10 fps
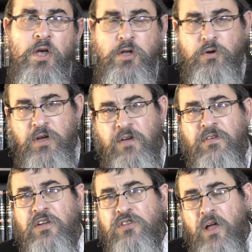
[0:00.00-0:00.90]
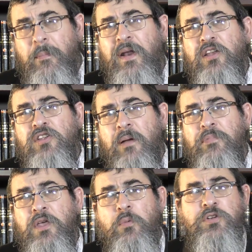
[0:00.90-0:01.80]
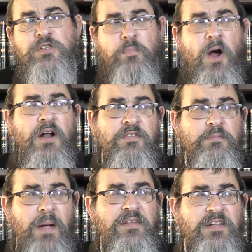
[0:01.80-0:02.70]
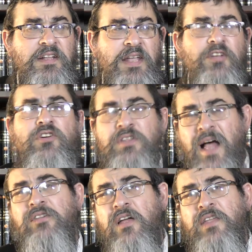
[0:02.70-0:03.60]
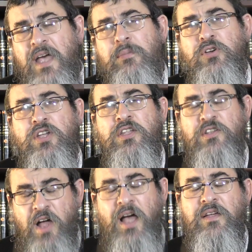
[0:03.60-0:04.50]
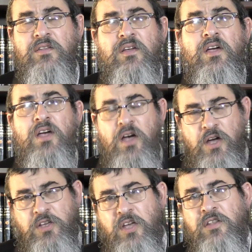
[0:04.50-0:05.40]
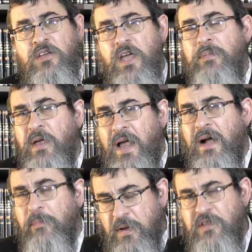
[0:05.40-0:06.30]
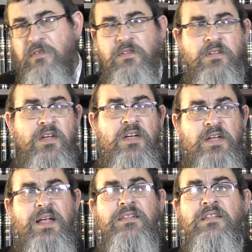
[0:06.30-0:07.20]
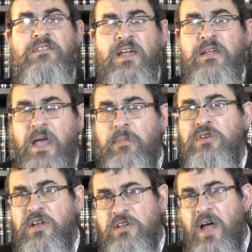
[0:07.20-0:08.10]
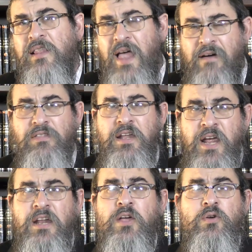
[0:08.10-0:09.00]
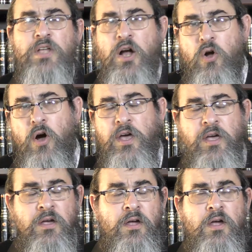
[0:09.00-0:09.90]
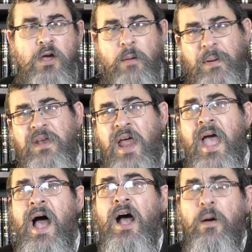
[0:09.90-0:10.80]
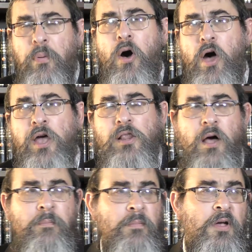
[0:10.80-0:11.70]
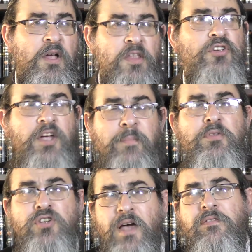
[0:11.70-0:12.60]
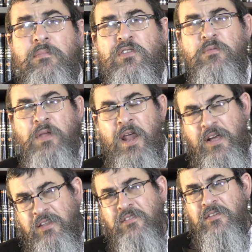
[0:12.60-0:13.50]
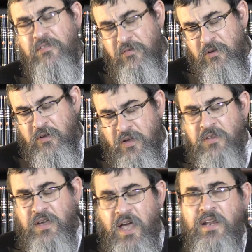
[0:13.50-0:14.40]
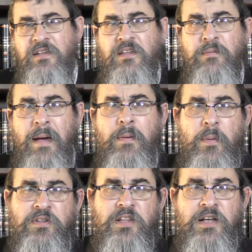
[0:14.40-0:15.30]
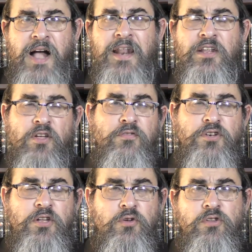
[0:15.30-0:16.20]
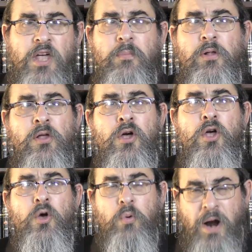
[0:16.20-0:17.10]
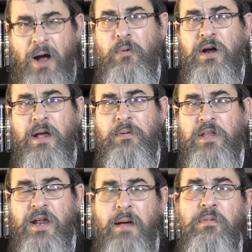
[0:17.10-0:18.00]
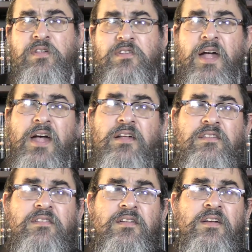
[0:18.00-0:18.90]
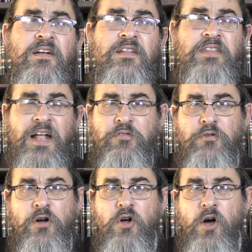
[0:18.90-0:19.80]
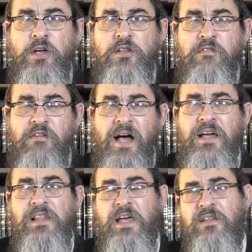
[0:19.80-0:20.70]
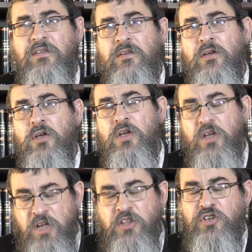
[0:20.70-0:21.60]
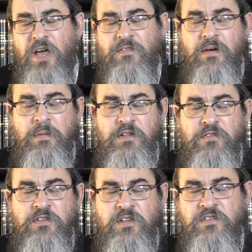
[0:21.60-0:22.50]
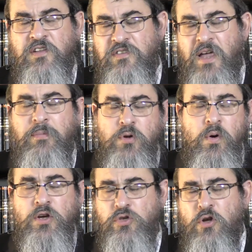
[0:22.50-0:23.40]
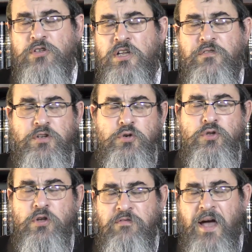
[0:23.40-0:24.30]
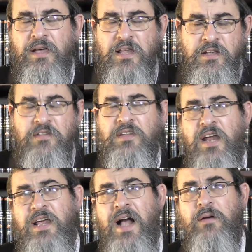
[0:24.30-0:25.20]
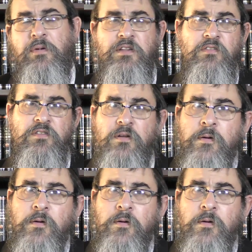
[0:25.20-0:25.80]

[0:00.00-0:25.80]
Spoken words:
You're giving somebody something which is part of his basic nature. That's how the Eibishter designed a Yid to keep Tayag mitzvahs. And that's how the Eibishter designed Lahav Lanene Yehudi Agoy, a Ben Neach, a Bo Eilam, that you keep the Sheva mitzvahs Neach. This is indicated in the Maimon Basi Legani, Tafshin Yud Gimel, where our Rebbe, the Rebbe says that for a Goy to violate his Sheva mitzvahs is the same Ruach Shtus as for a Jew to violate his Taryag mitzvahs.